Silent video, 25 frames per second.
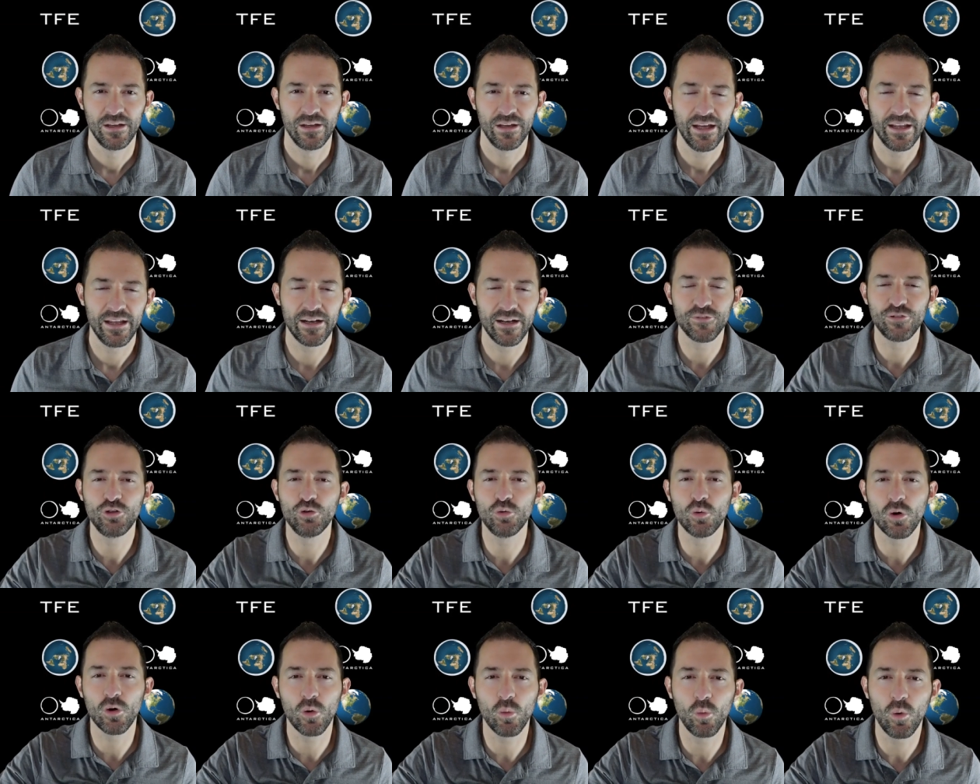And if
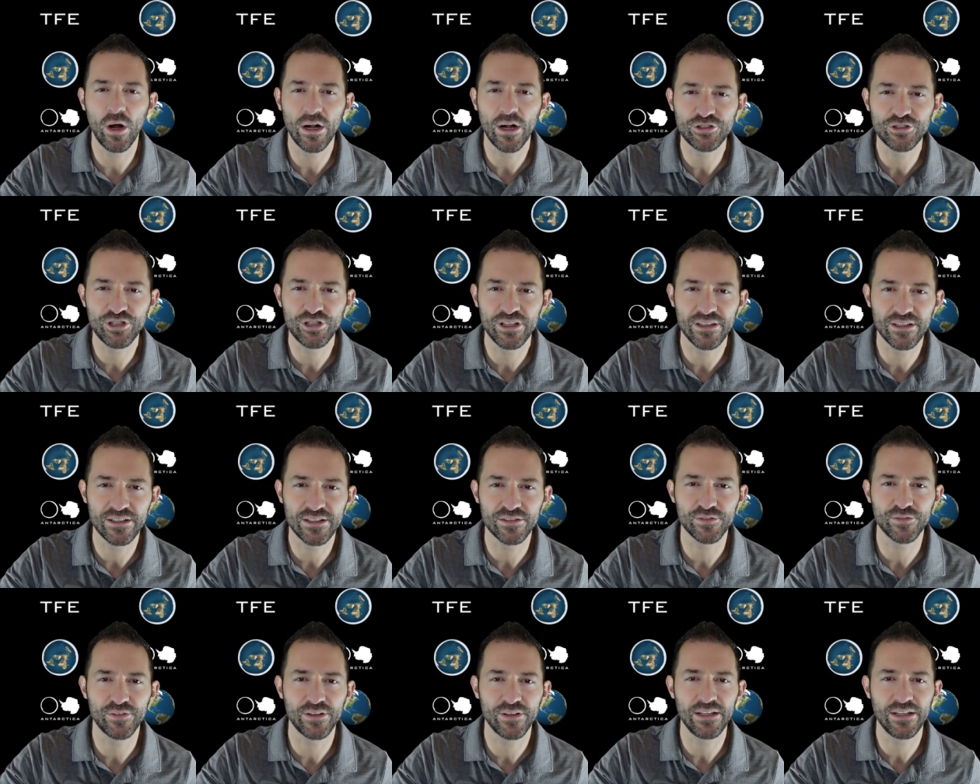you are watching
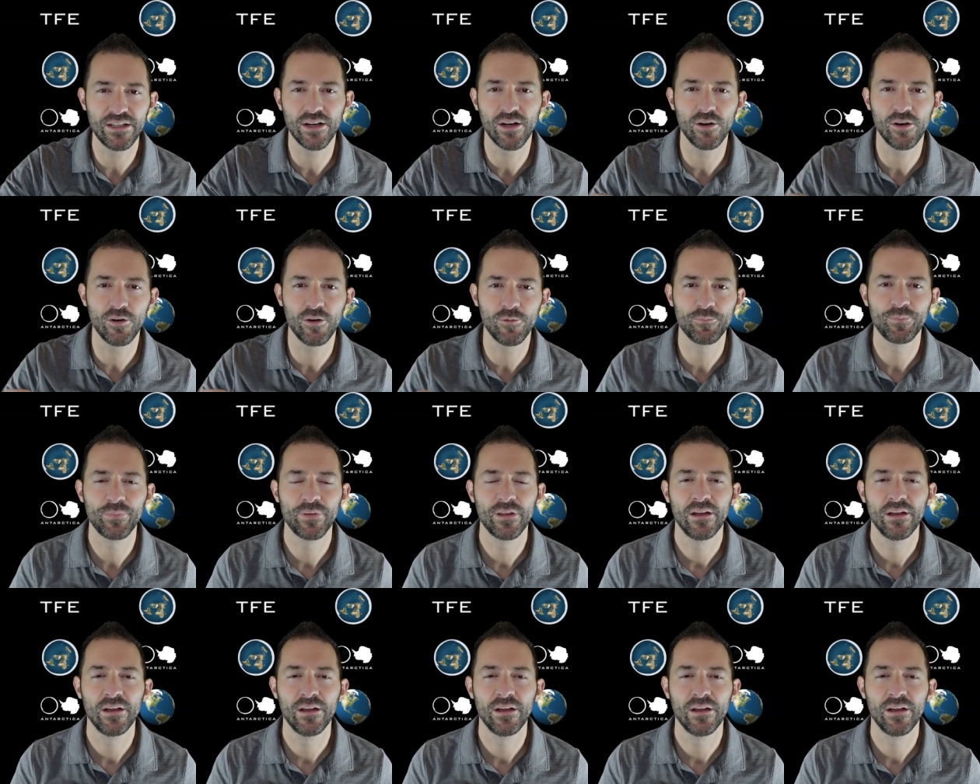this video,